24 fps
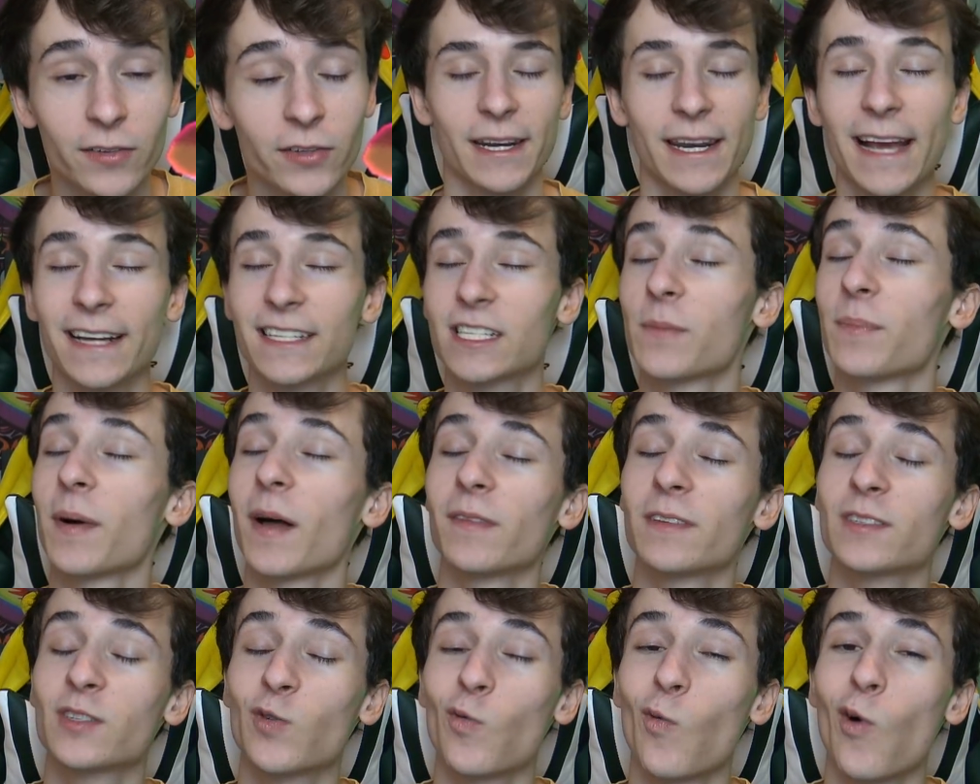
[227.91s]
Next up
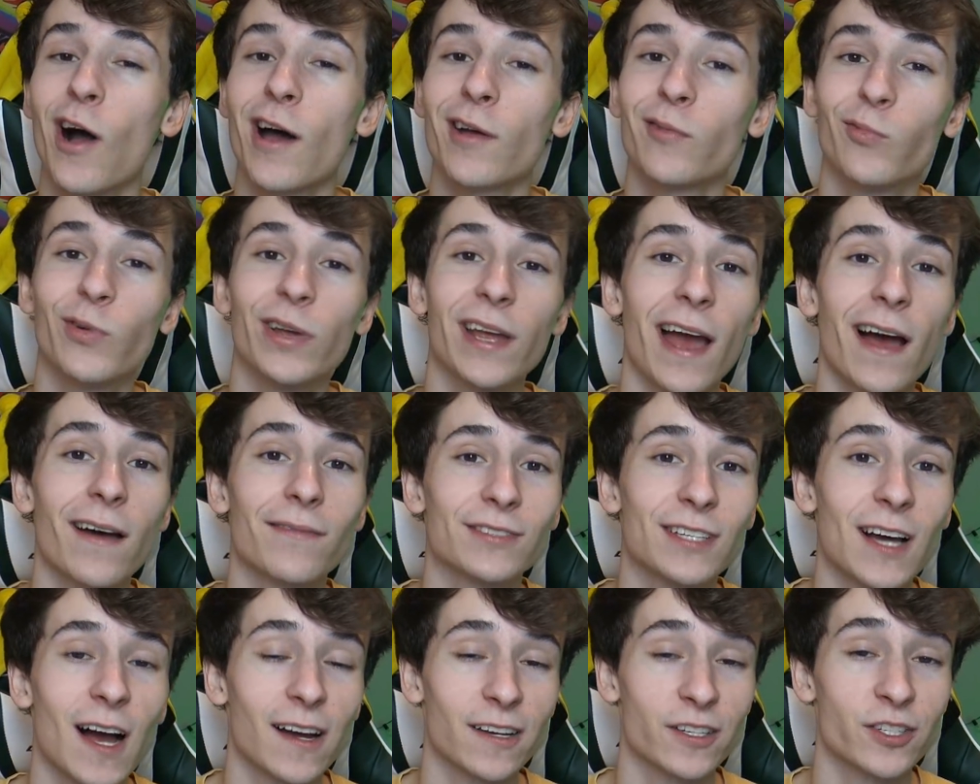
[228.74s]
on the squad, we have
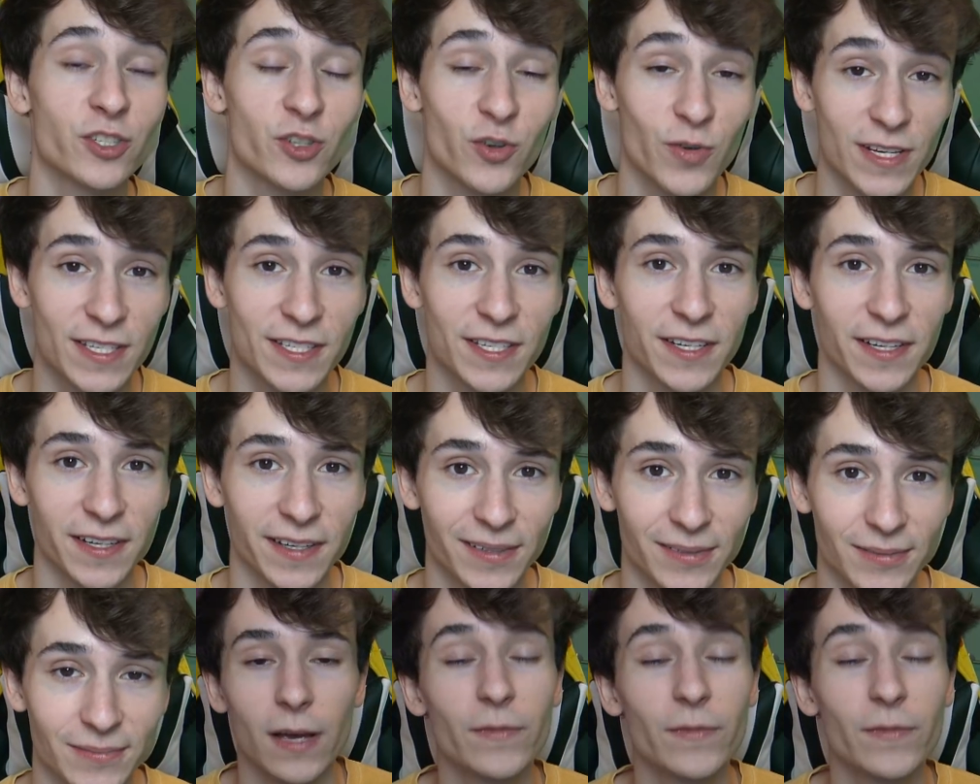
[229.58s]
Toxtricity.